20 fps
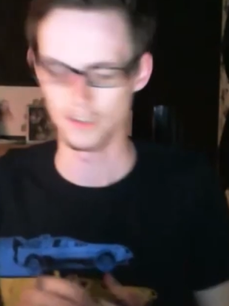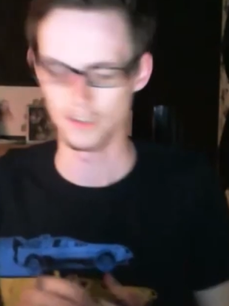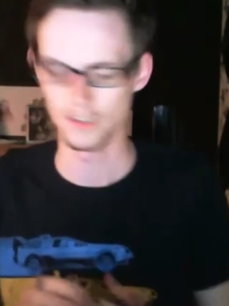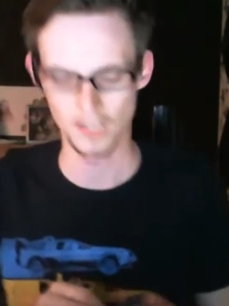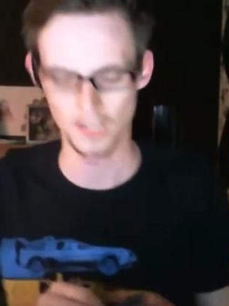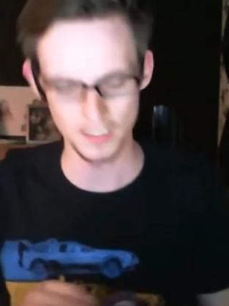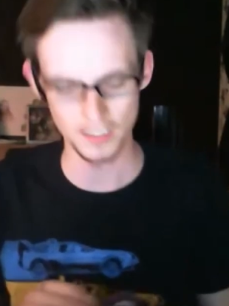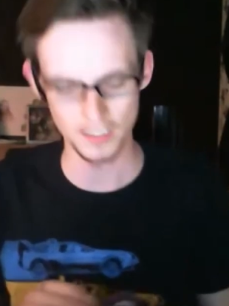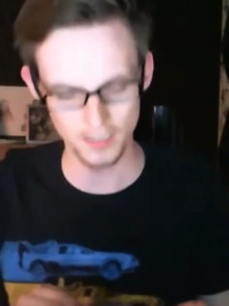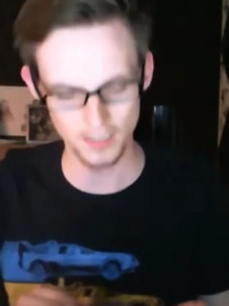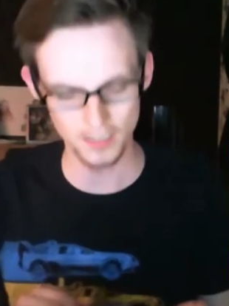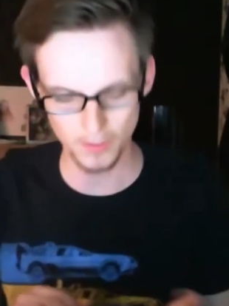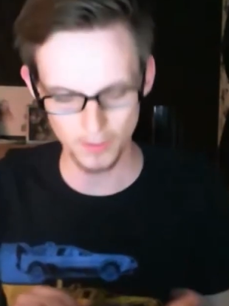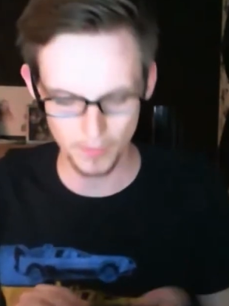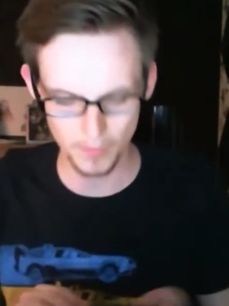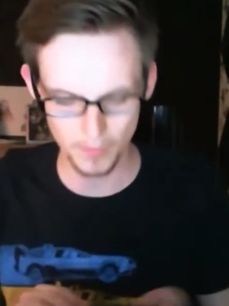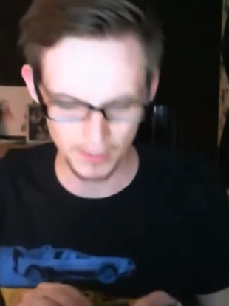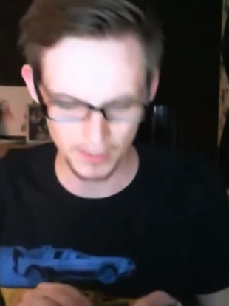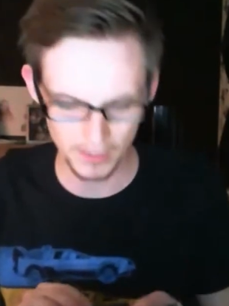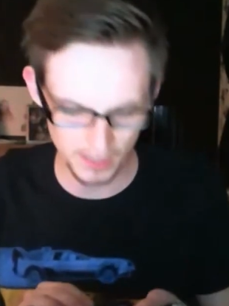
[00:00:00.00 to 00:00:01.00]
I don't know what
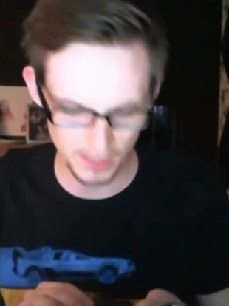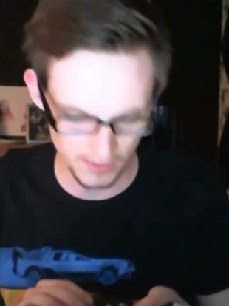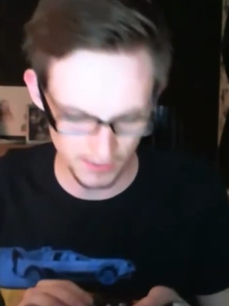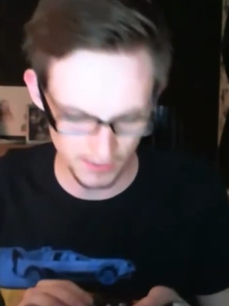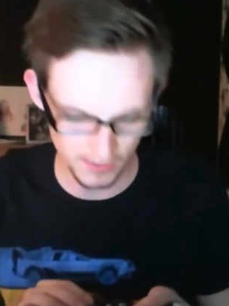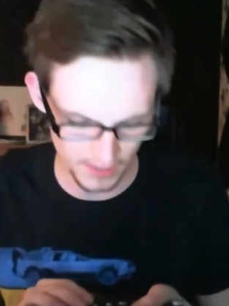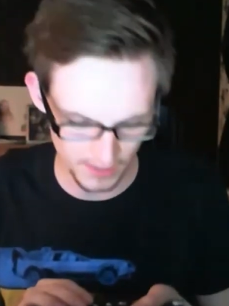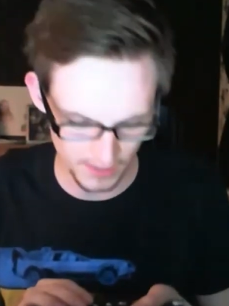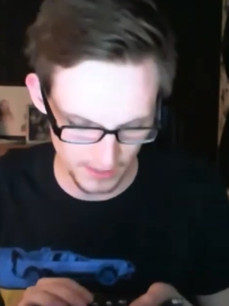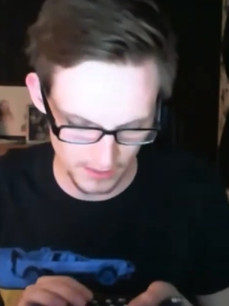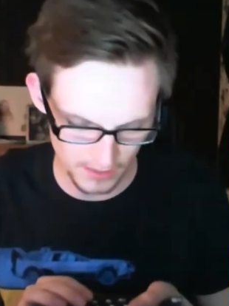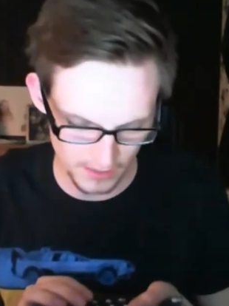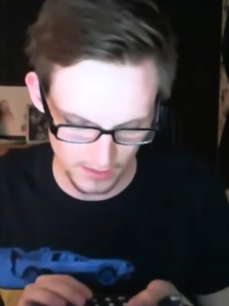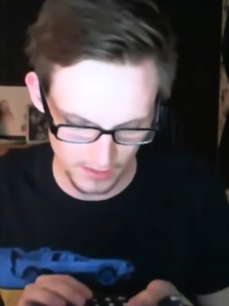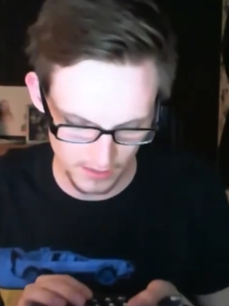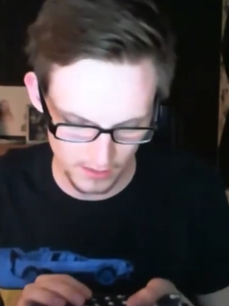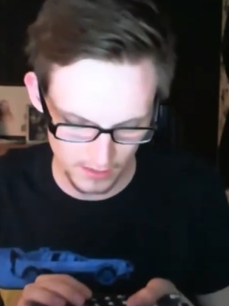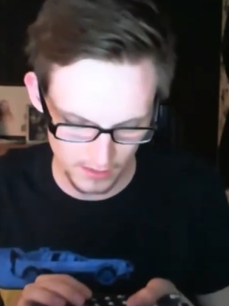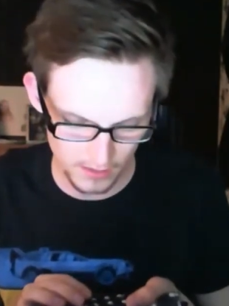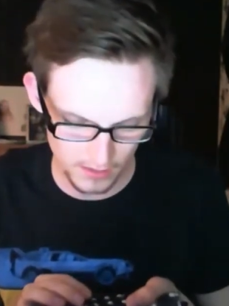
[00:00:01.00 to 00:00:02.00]
bandana it is.
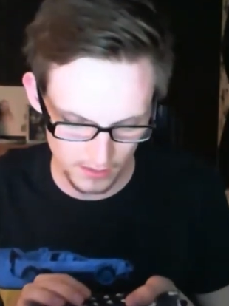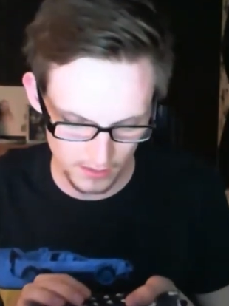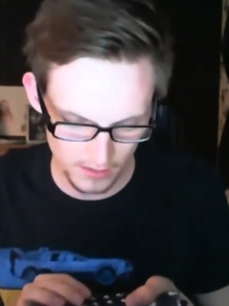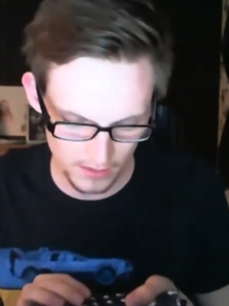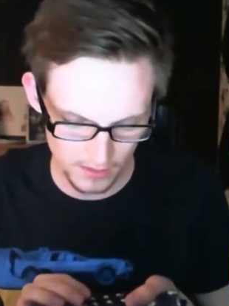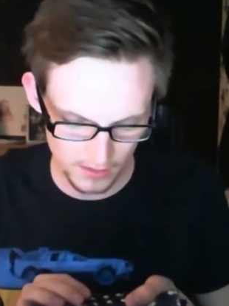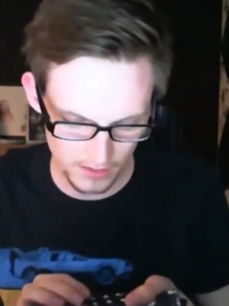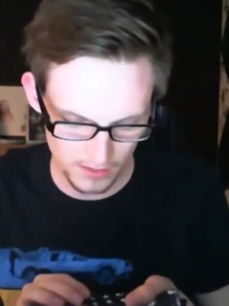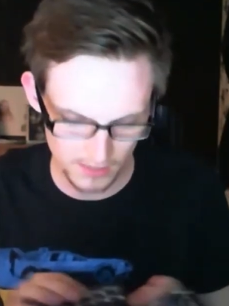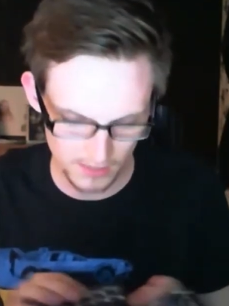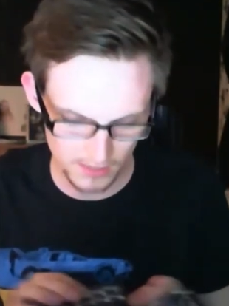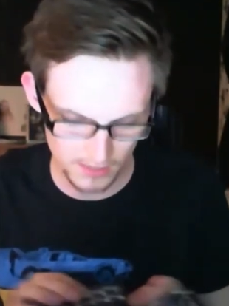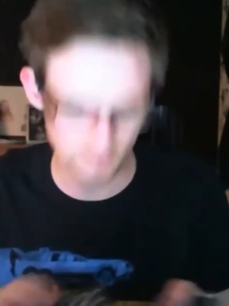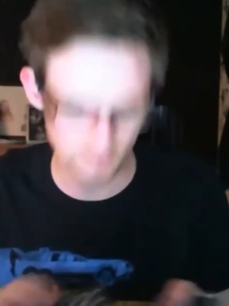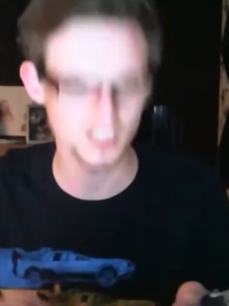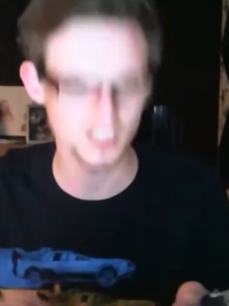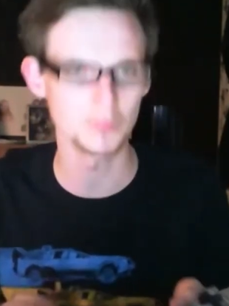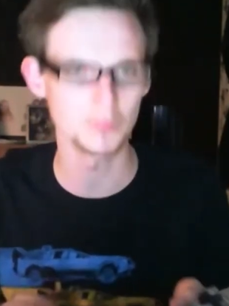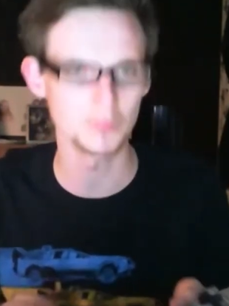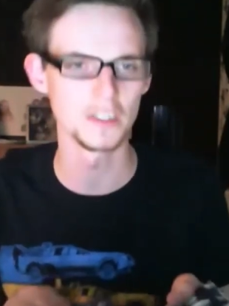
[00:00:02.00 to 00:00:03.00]
It's in
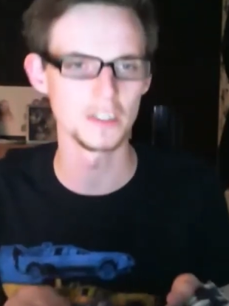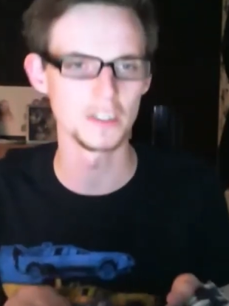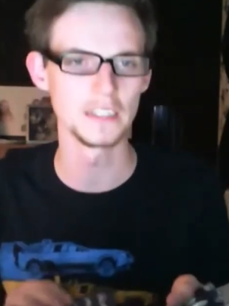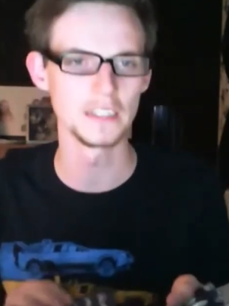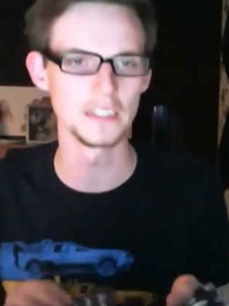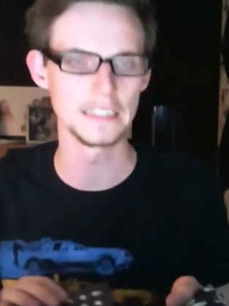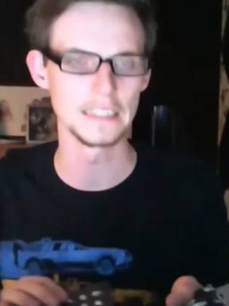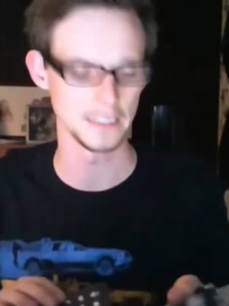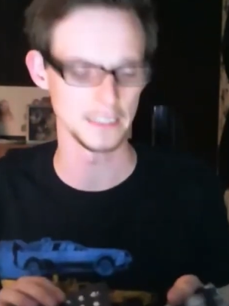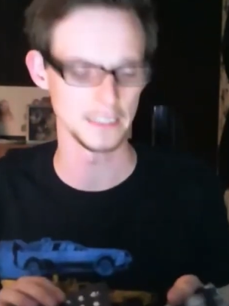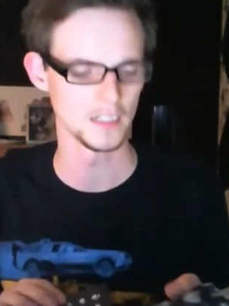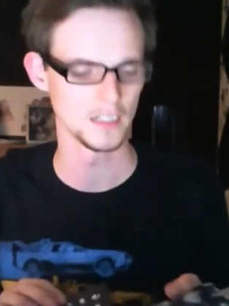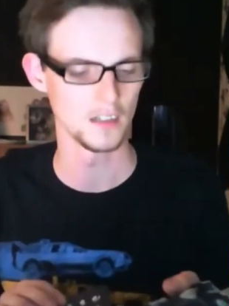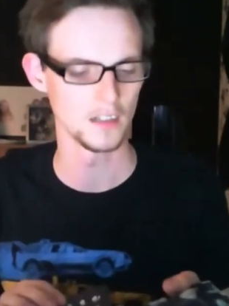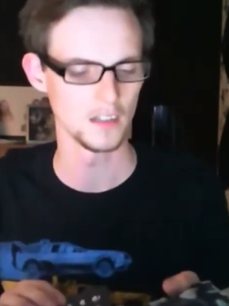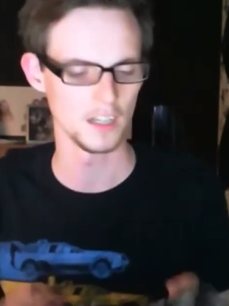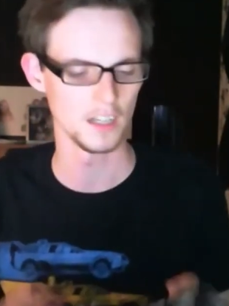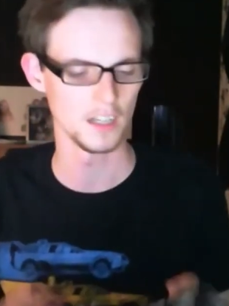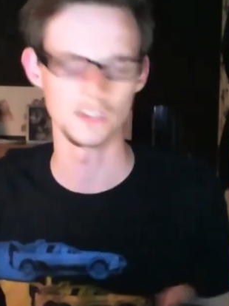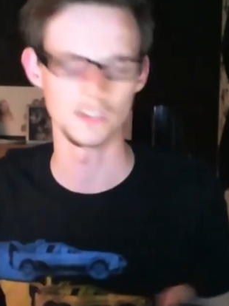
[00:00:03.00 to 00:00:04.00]
Japanese,
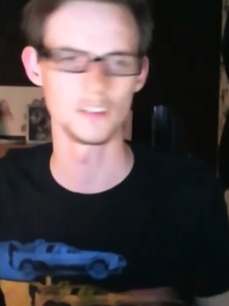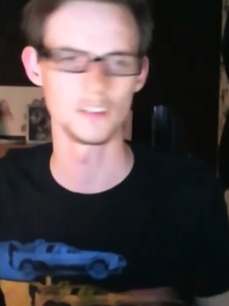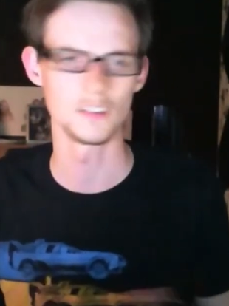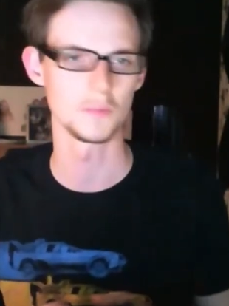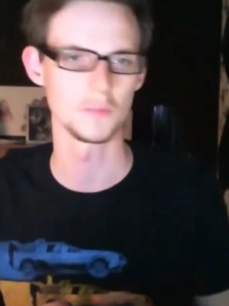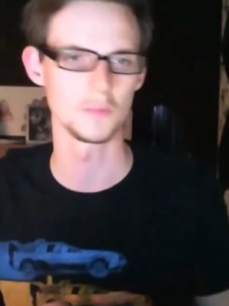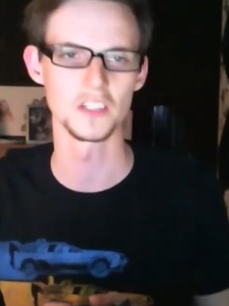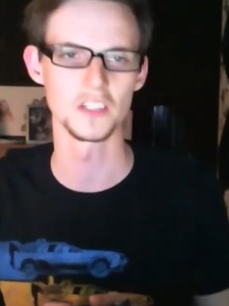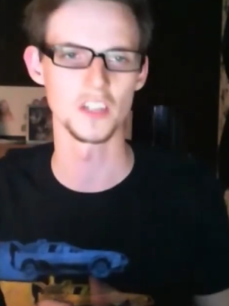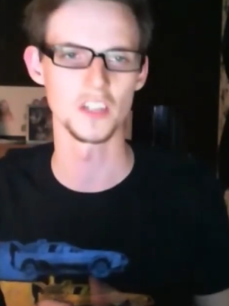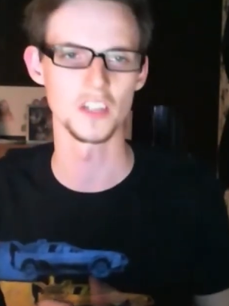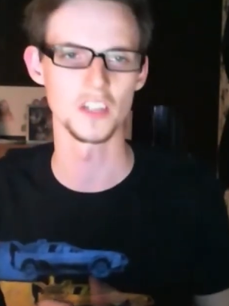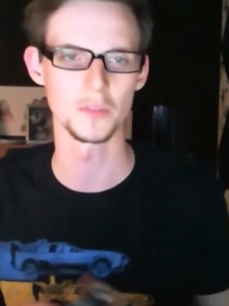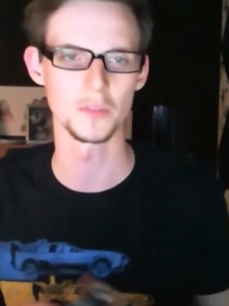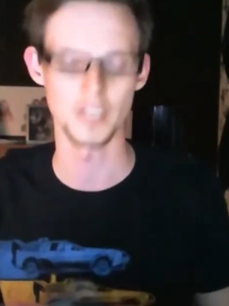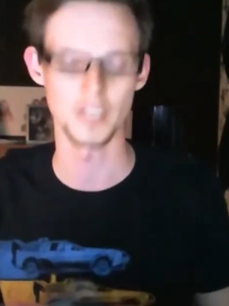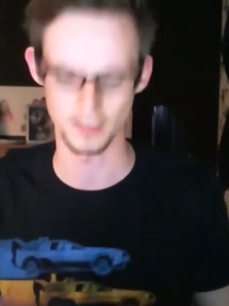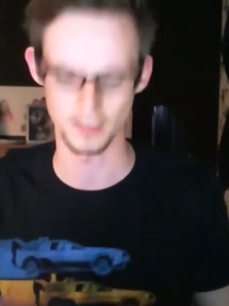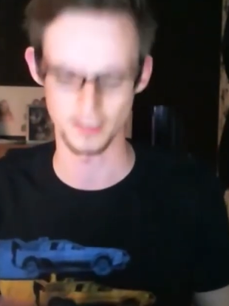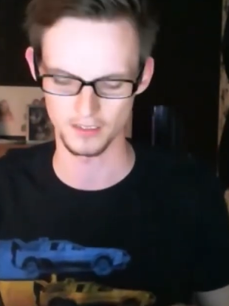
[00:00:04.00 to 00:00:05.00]
and I don't speak
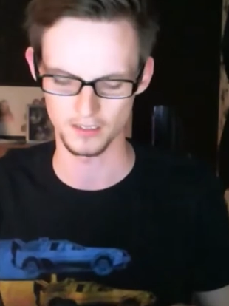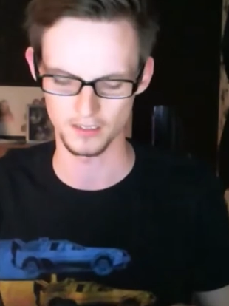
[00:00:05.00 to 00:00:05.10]
Japanese.